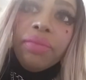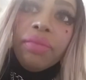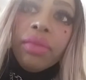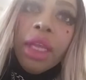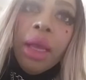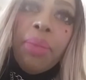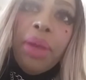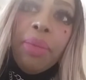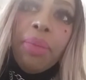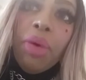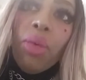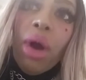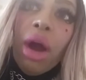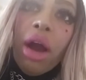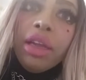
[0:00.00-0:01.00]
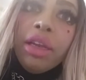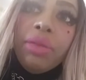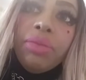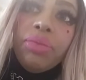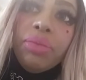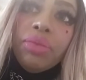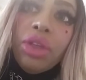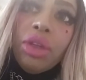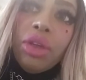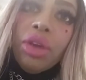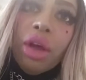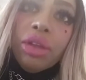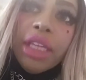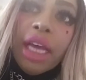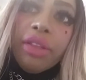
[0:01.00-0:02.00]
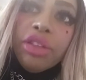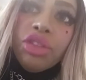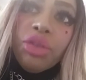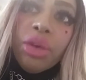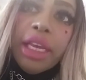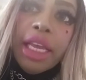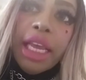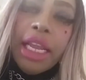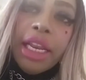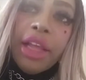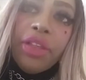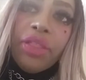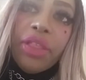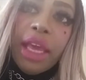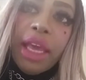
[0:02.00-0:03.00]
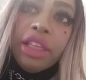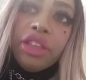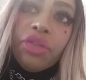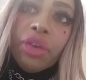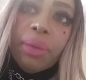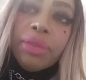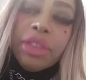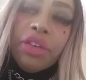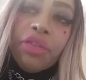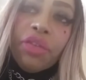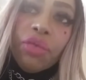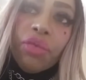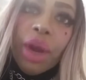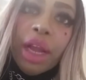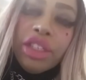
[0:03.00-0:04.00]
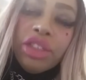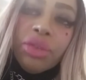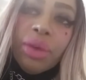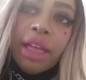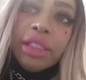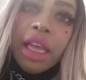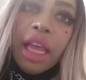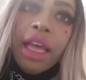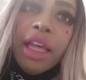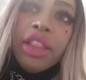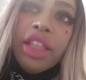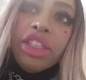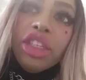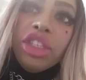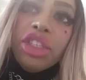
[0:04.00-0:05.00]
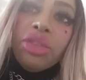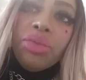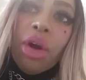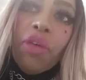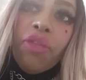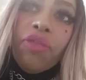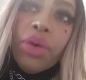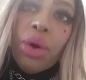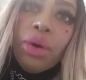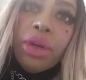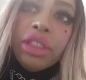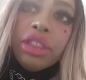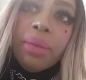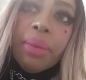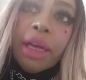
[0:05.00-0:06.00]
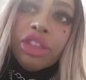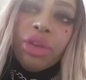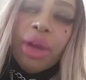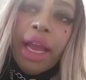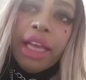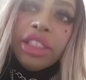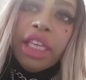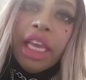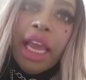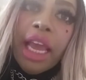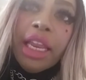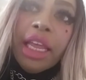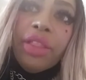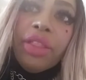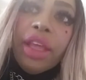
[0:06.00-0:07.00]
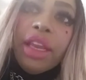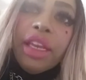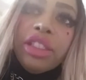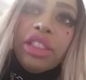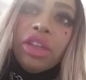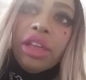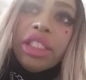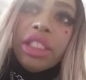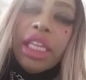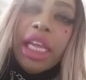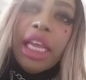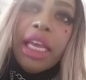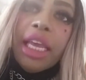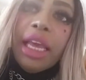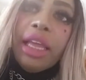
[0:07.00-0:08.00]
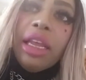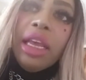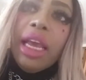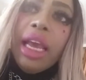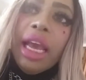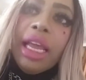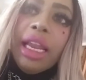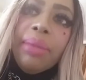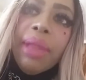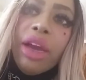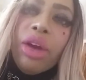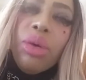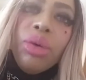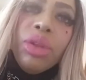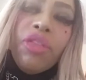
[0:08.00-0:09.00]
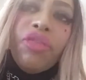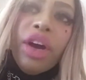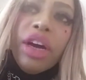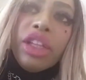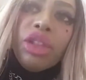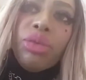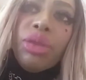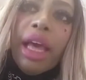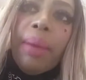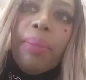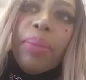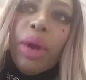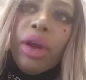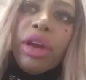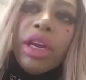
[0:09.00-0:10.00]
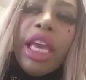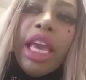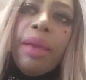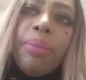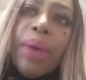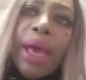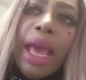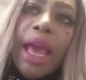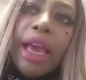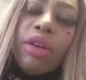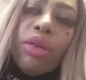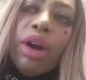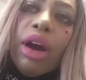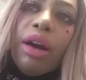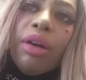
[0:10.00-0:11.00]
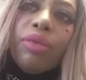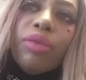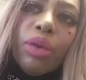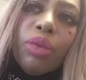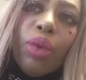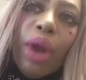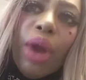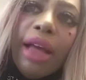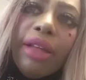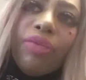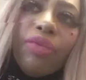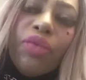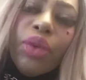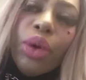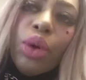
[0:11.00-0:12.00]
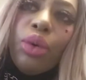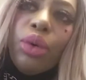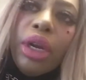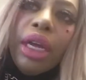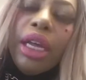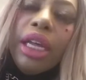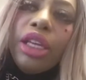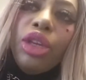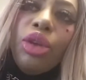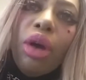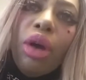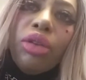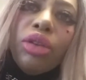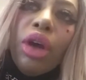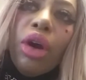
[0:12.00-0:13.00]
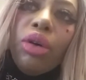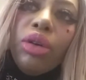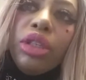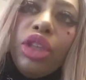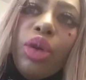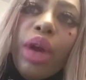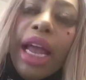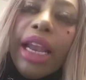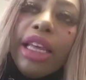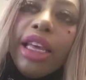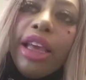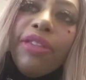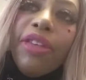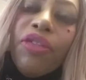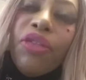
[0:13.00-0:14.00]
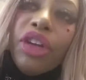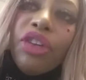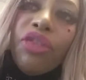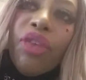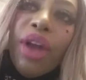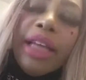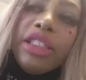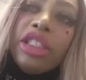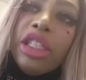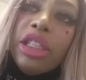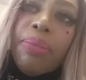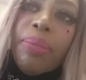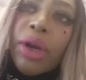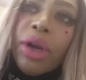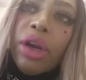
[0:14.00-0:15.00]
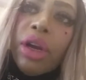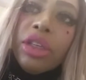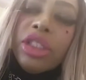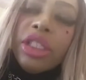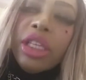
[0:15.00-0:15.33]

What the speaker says: people walking, down the street eating things from different restaurants, they just throw food into my trash can and then it starts stinking. And I'm like, who the fuck threw that Burger King bag, rotten food? You don't know. You got to give the French fries to the birds